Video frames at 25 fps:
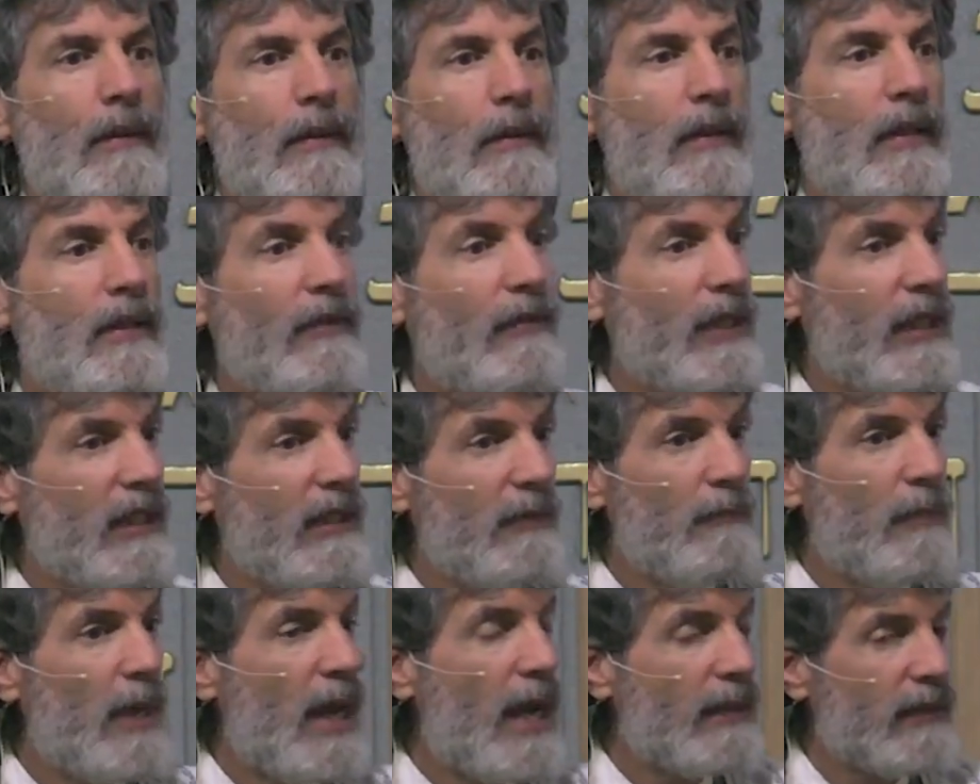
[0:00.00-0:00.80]
if I
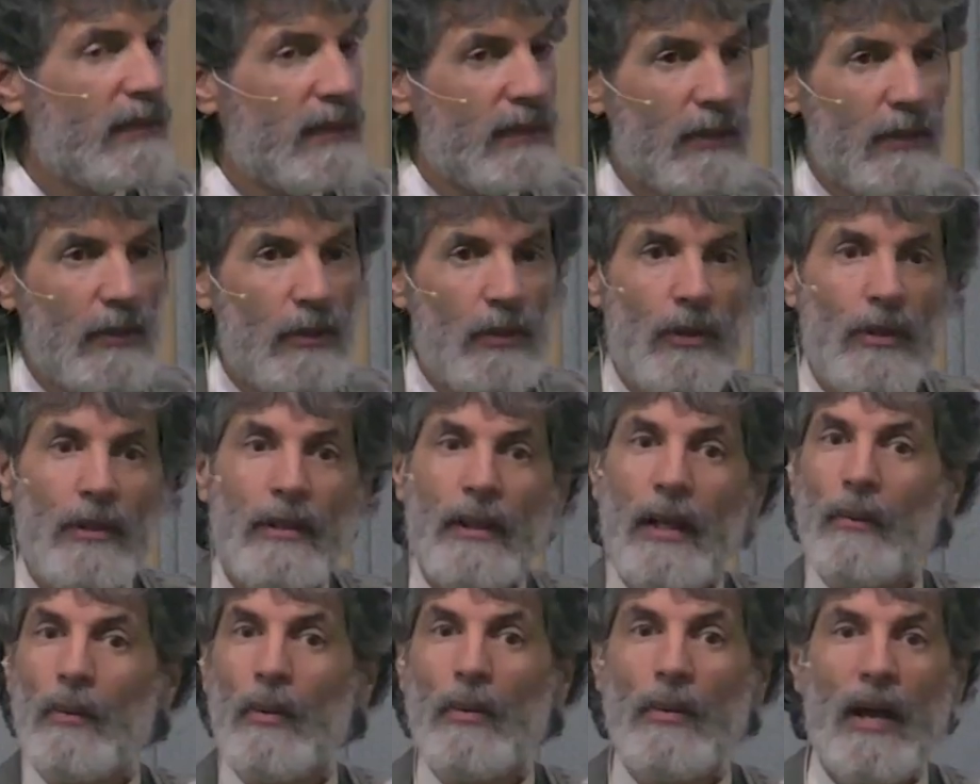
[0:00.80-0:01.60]
give back to the Lord,
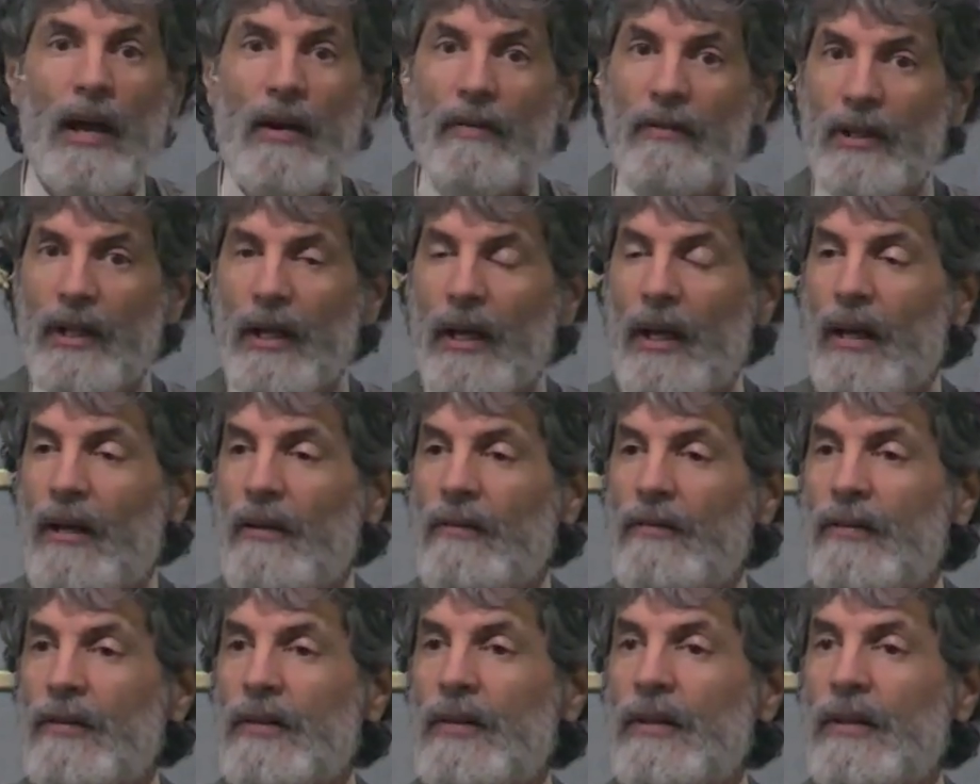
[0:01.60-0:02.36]
I won't have enough.